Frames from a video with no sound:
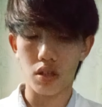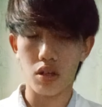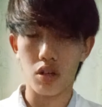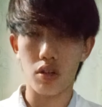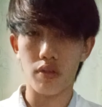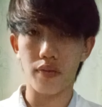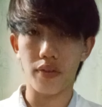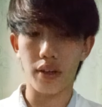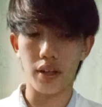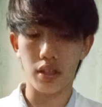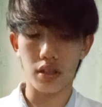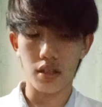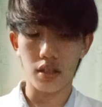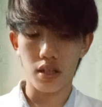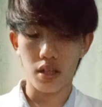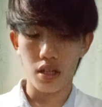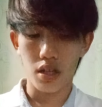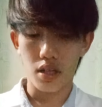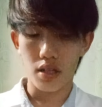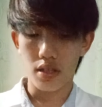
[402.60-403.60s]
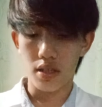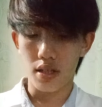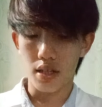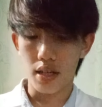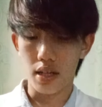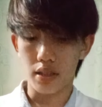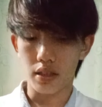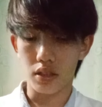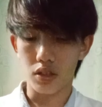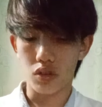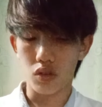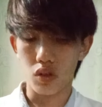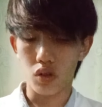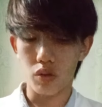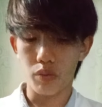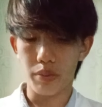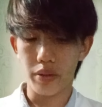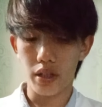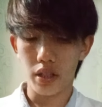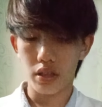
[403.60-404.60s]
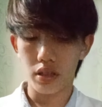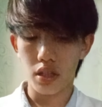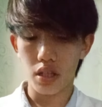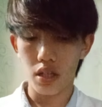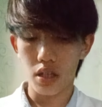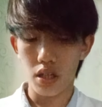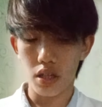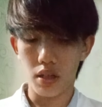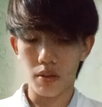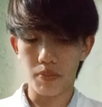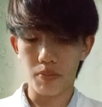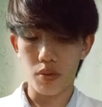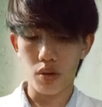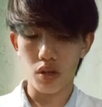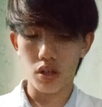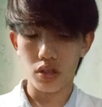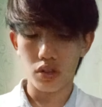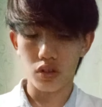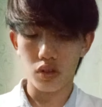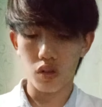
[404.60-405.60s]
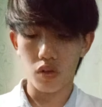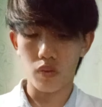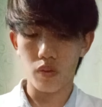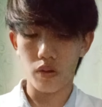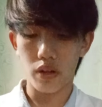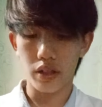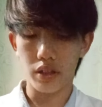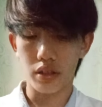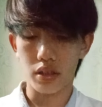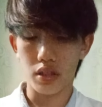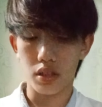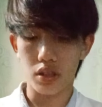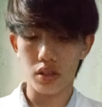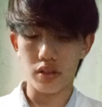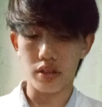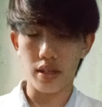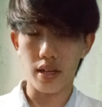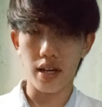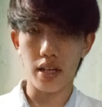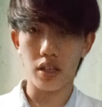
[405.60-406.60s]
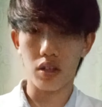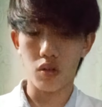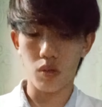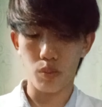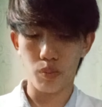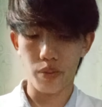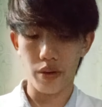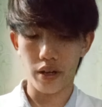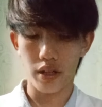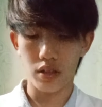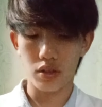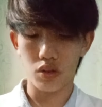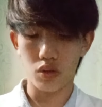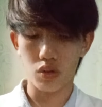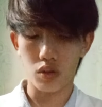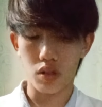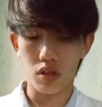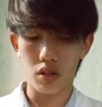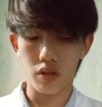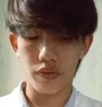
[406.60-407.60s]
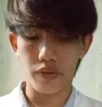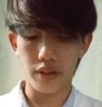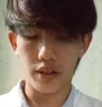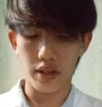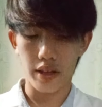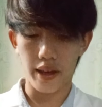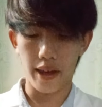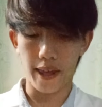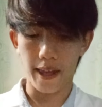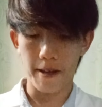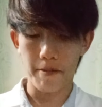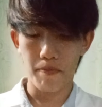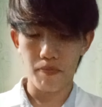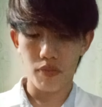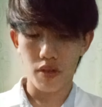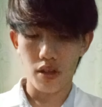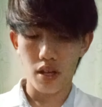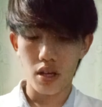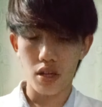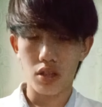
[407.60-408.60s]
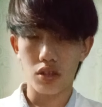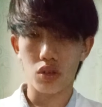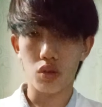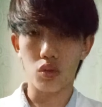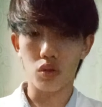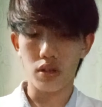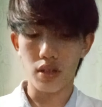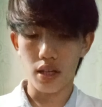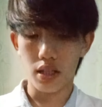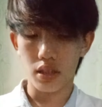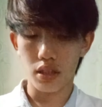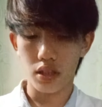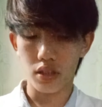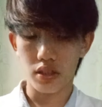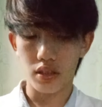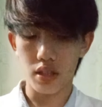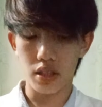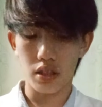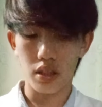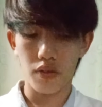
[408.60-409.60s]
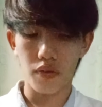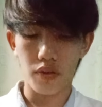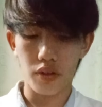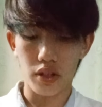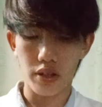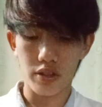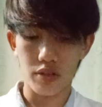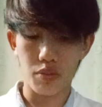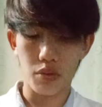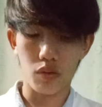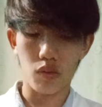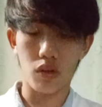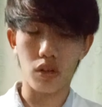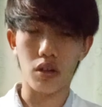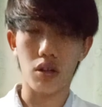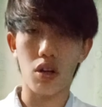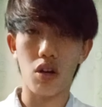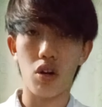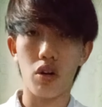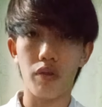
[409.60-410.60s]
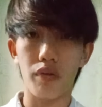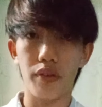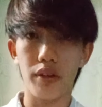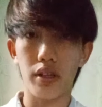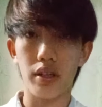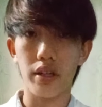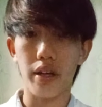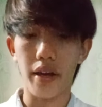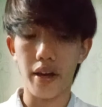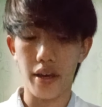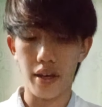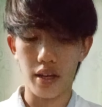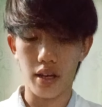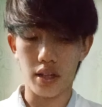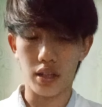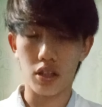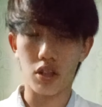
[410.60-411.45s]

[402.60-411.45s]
and the solubility in polar solvent is high compared to chlorophyll A. So that is the difference between chlorophyll A and chlorophyll B.